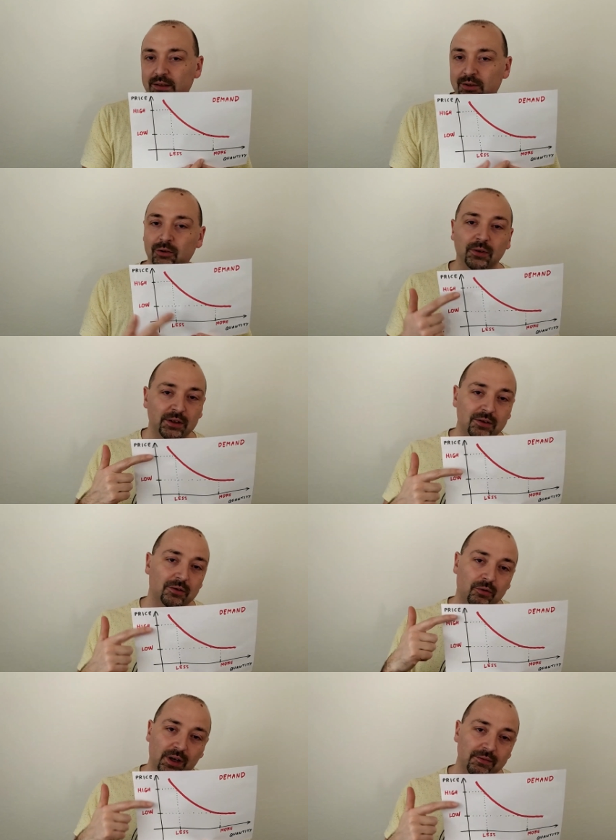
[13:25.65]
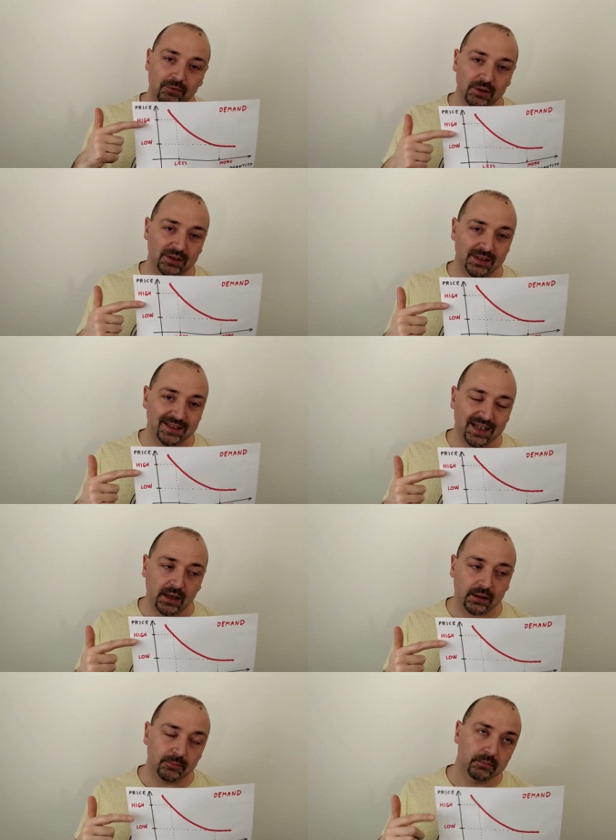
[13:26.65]
So it's not going to influence the
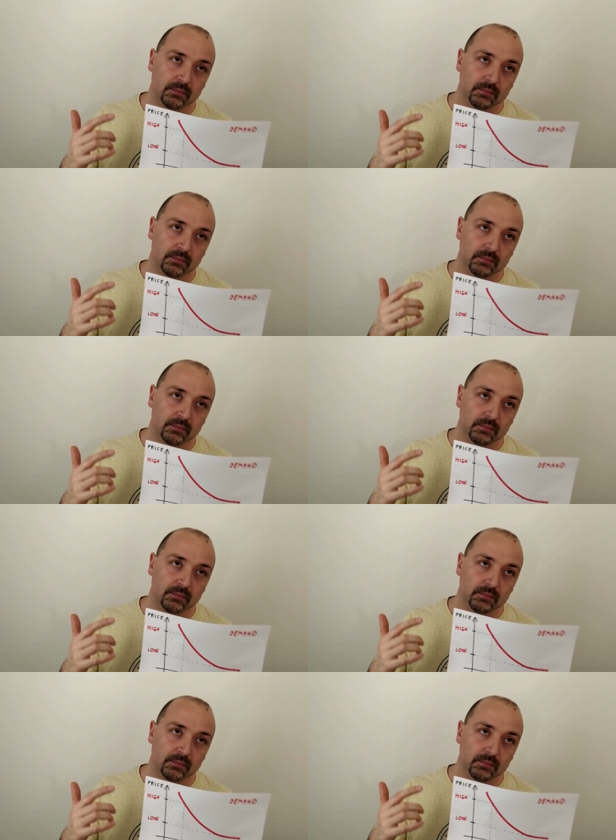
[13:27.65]
salary,